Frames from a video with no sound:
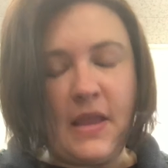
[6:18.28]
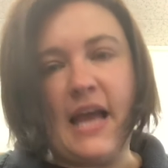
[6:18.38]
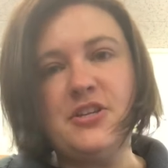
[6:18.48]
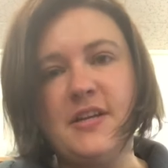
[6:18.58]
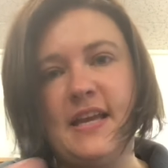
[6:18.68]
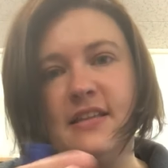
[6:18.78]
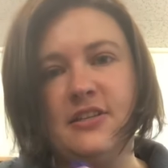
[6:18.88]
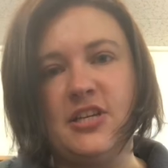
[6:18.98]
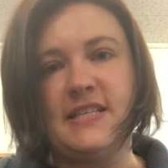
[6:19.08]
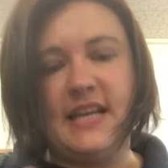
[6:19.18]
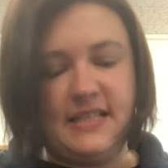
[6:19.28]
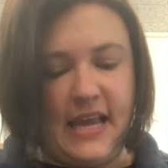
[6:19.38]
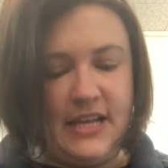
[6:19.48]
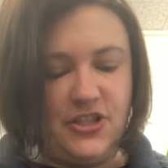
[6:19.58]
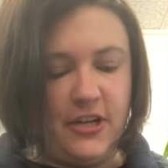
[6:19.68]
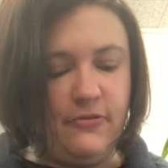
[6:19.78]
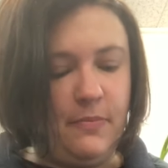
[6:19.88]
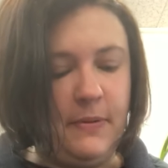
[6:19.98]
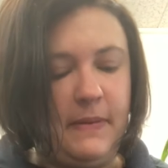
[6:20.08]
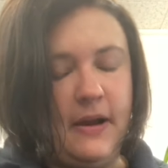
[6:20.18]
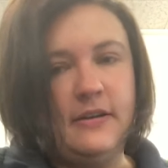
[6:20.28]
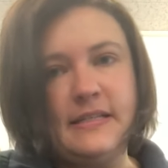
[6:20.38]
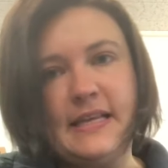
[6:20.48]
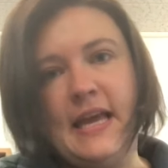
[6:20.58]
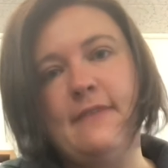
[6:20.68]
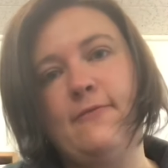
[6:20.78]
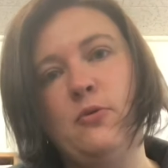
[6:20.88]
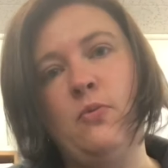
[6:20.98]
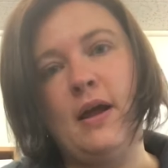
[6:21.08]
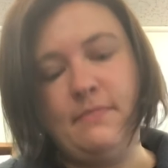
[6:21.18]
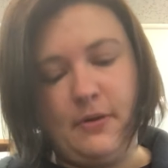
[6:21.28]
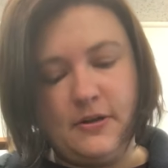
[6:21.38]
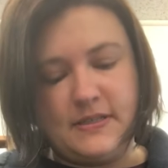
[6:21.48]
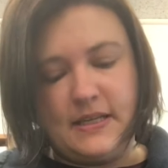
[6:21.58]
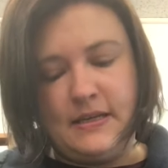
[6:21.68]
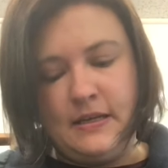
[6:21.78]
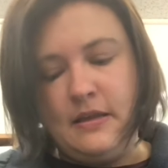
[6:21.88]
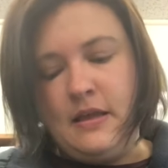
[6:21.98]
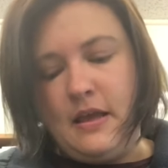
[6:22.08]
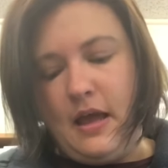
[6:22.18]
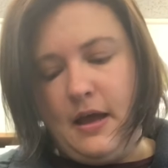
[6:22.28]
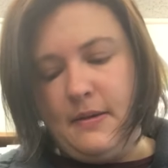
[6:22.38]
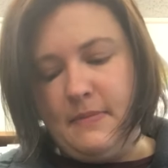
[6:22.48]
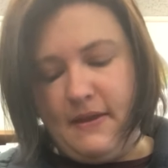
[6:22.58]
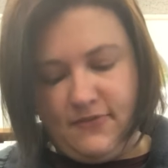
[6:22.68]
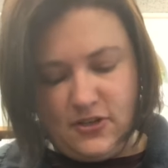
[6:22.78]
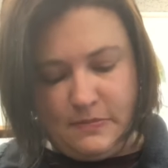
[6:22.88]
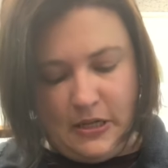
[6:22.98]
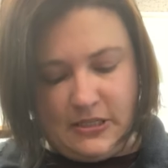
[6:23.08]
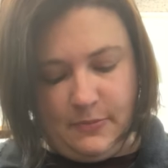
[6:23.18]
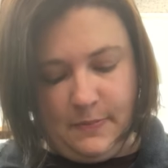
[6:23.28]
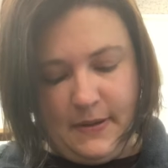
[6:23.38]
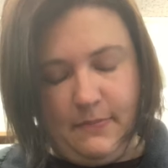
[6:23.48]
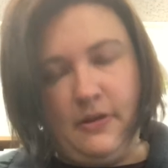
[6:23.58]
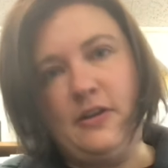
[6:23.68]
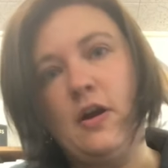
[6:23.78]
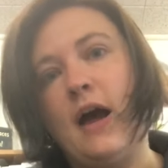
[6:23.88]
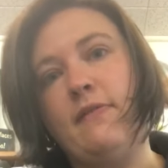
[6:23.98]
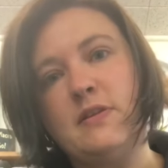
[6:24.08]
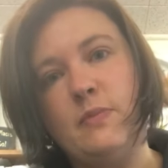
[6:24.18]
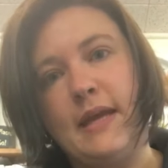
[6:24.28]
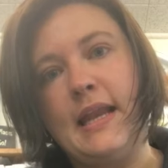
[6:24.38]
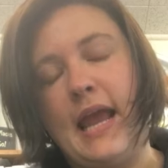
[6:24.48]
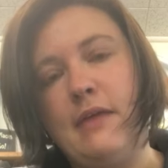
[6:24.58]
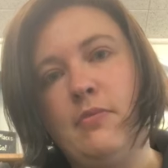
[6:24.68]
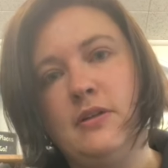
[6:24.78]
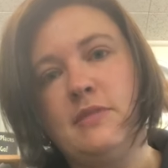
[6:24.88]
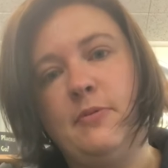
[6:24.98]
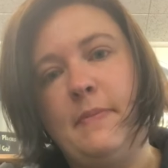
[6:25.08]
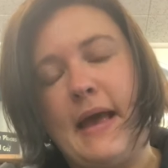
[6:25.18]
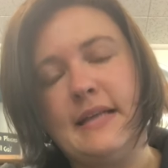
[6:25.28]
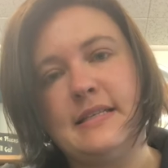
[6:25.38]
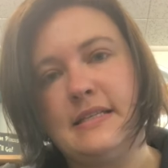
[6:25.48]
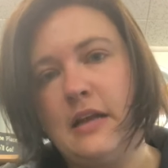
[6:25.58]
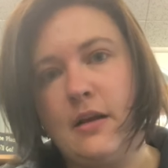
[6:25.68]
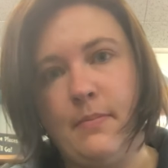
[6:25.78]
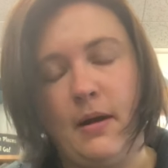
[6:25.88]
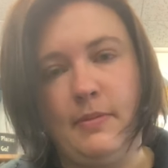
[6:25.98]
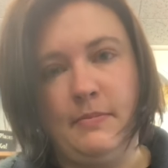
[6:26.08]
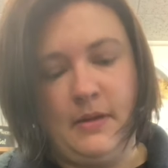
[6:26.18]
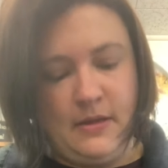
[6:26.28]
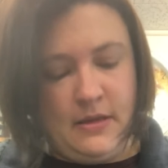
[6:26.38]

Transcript: as you get the gist, it's a general preparedness kit for one person. If there's multiple people in your office, we can hang multiple bags. It's not a problem.